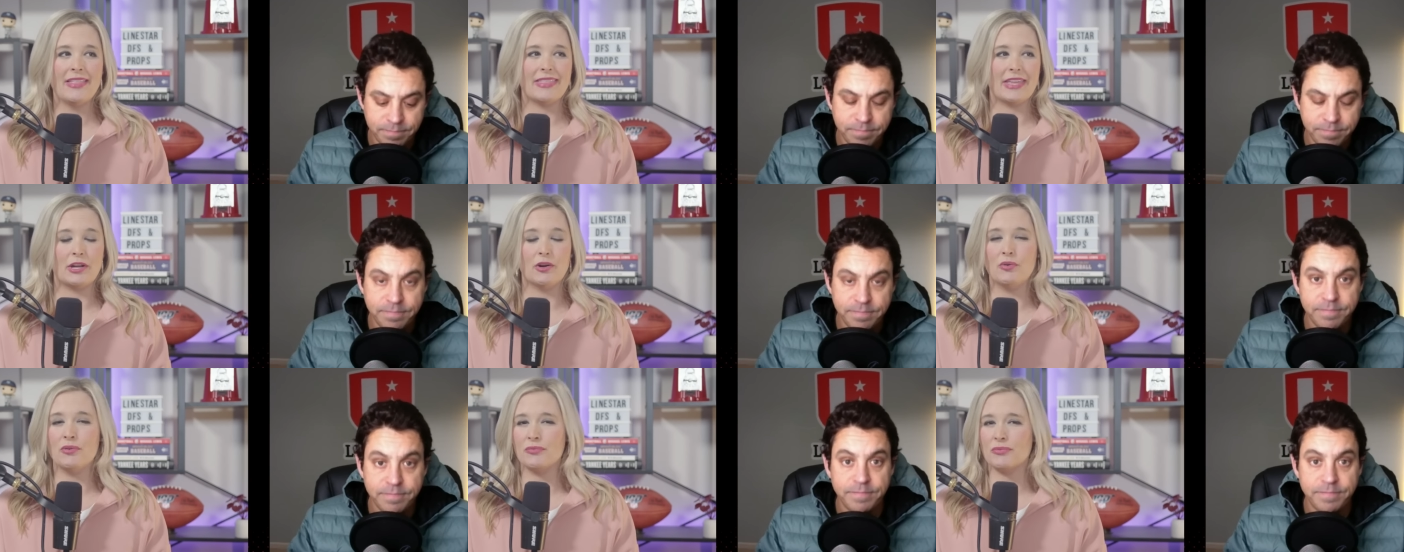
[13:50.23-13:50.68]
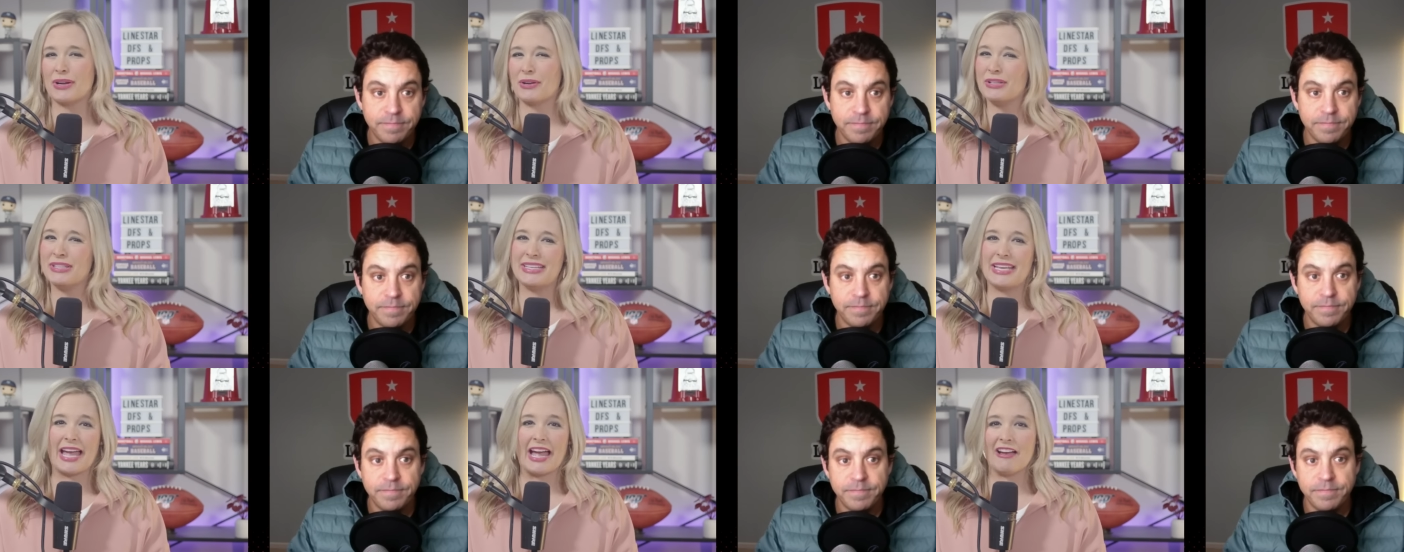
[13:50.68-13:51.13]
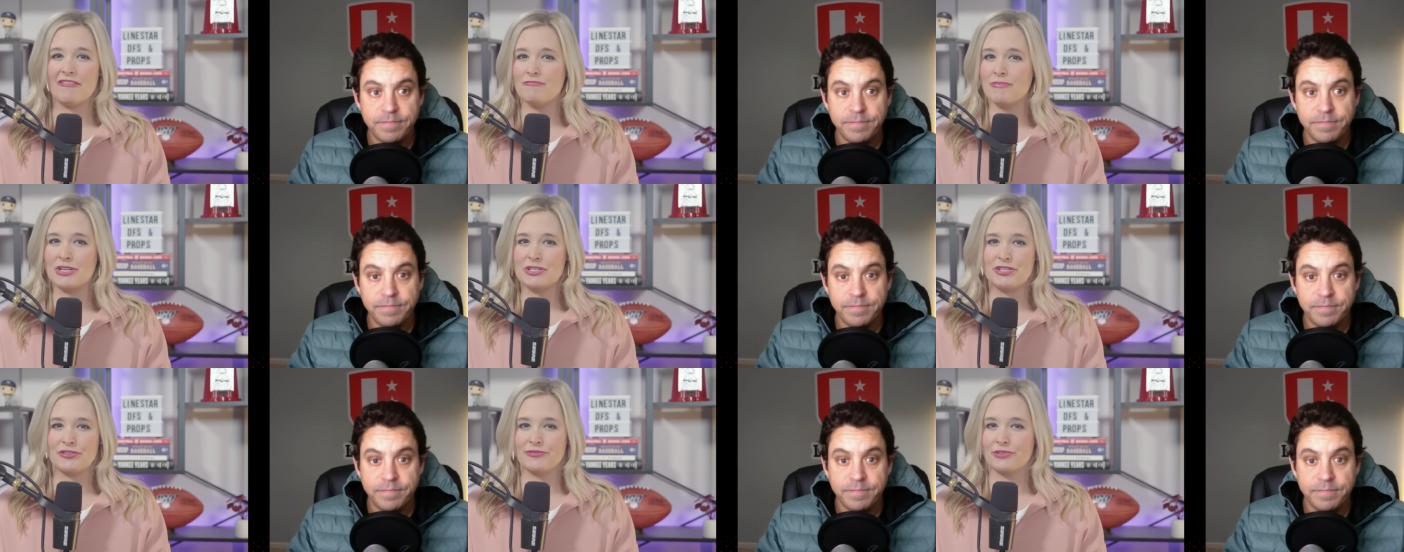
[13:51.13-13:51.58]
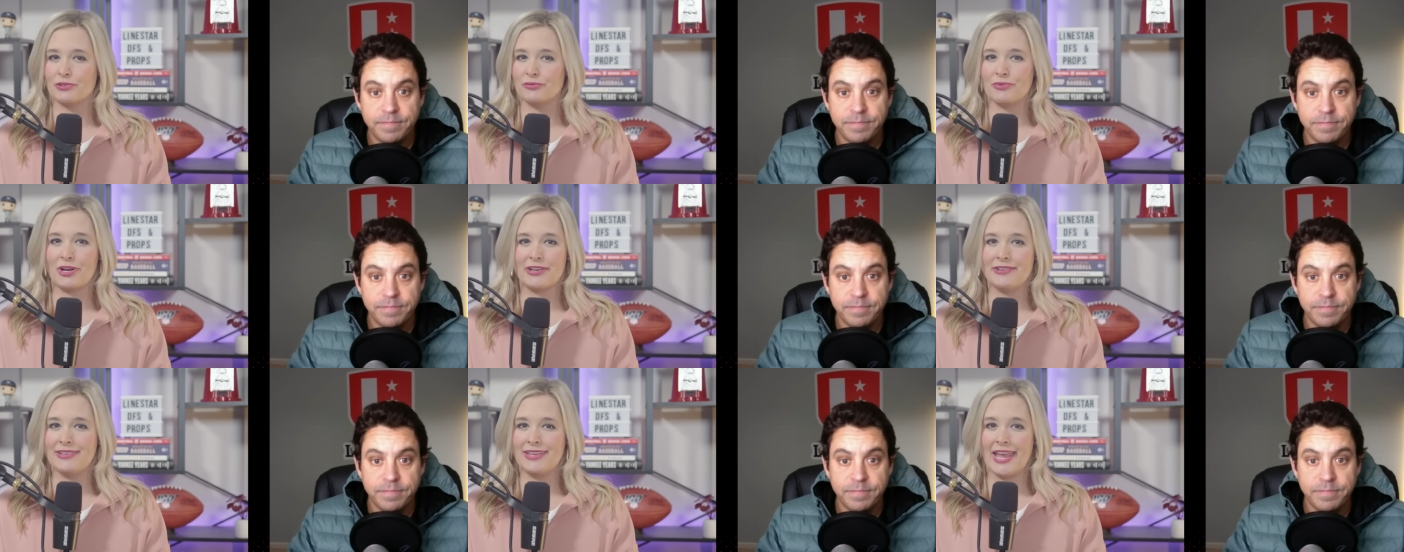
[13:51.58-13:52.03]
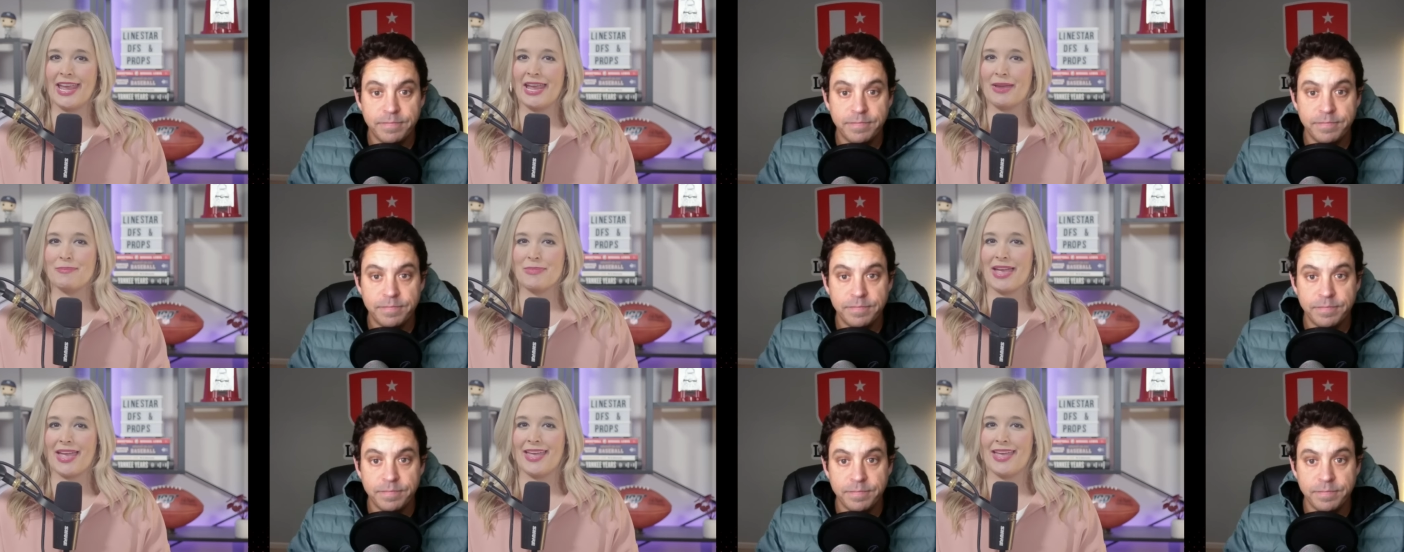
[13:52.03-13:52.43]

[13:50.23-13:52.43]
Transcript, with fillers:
Speaker 1: They don't really have much of a run game,